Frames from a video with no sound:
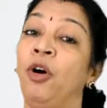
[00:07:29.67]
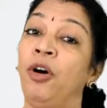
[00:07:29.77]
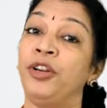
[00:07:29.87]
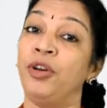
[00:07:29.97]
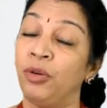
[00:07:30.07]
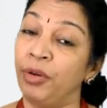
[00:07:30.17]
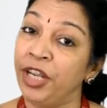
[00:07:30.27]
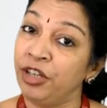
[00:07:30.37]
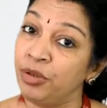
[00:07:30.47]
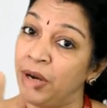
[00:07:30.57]
or you are
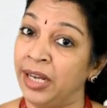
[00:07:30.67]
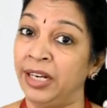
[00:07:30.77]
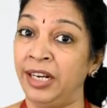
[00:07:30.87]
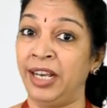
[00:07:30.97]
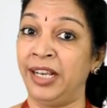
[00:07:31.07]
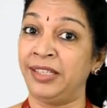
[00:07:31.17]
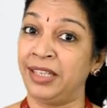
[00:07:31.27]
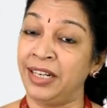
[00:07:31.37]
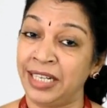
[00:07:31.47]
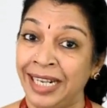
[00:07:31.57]
going to analyze
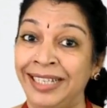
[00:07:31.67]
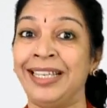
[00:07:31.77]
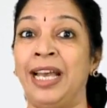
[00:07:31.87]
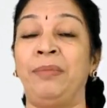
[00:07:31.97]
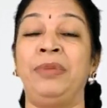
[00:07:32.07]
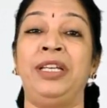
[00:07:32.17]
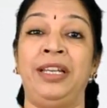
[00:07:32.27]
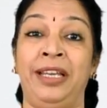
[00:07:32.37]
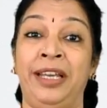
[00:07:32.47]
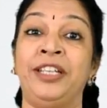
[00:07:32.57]
it, examine
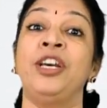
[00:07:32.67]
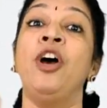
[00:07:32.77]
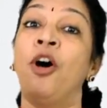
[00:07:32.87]
it,